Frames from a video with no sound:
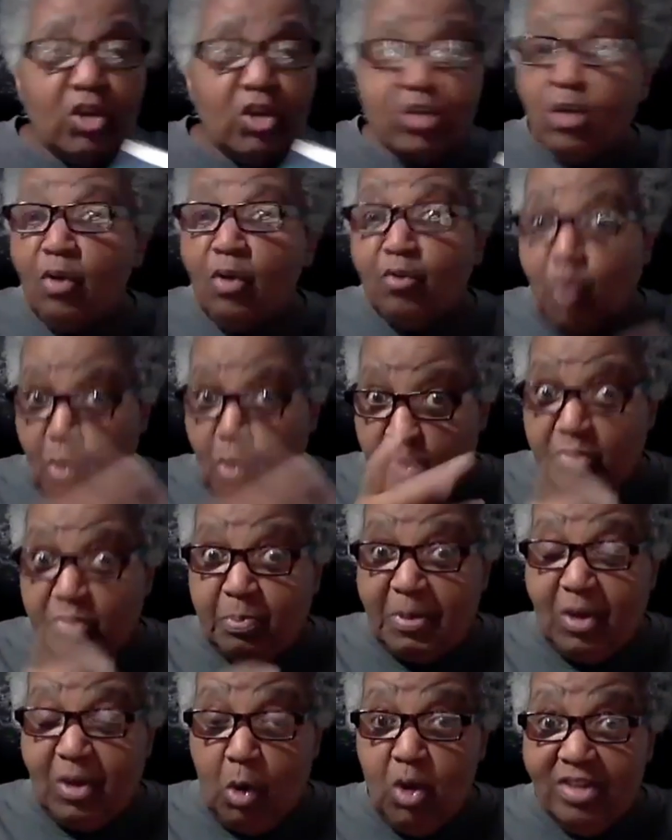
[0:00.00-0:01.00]
So of course,
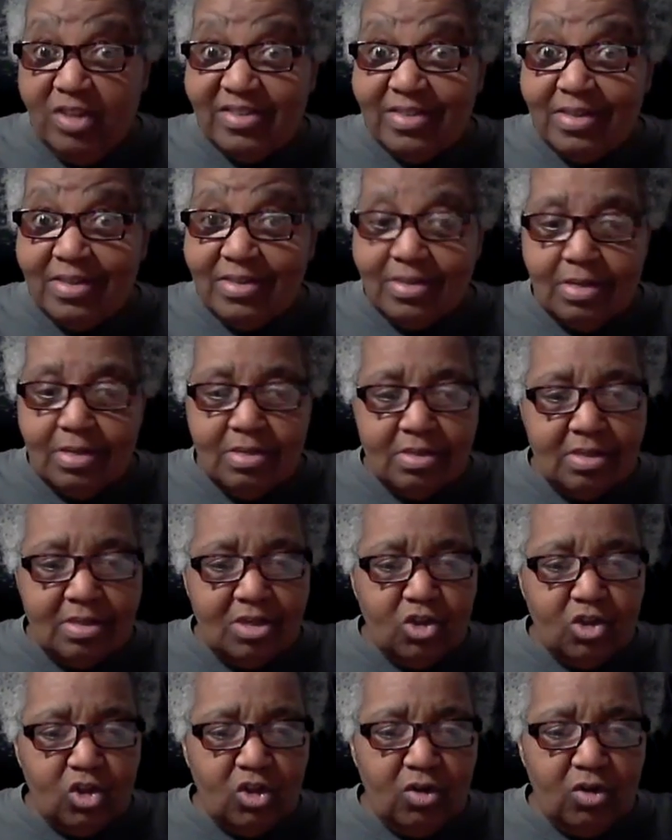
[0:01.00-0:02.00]
because this is
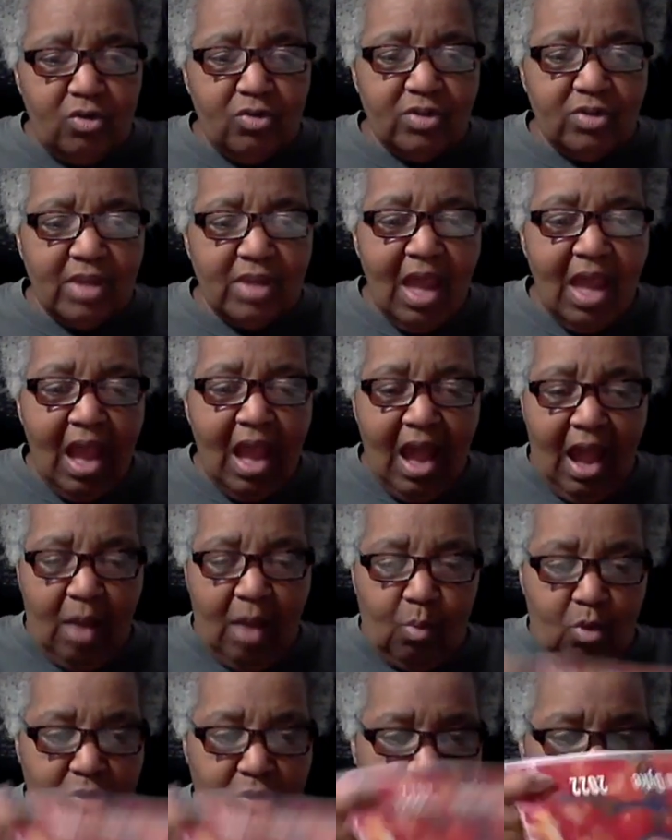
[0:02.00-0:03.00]
this year's, I
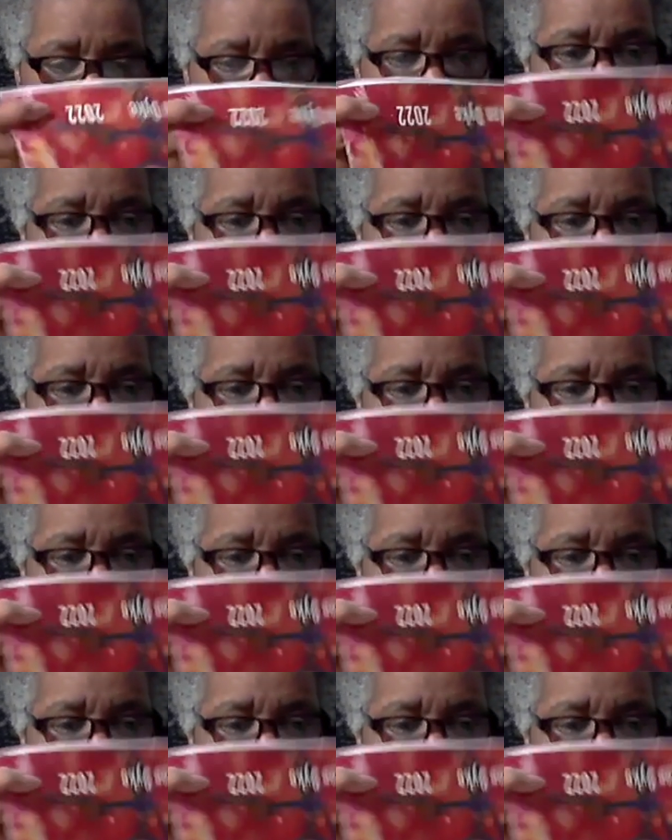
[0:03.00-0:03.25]
want to